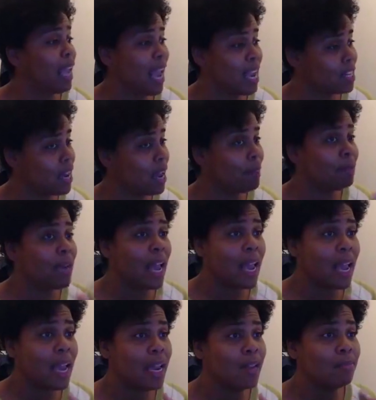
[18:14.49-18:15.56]
Cash App
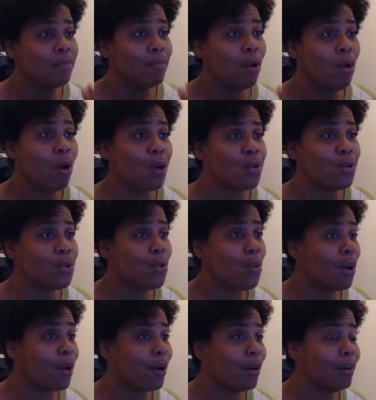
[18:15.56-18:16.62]
name or
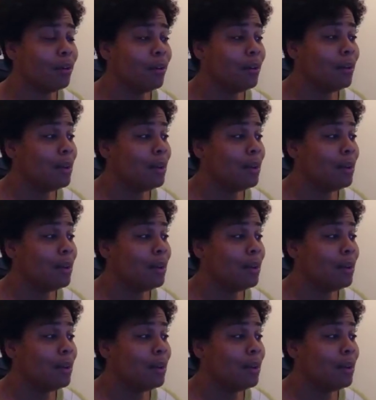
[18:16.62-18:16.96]
your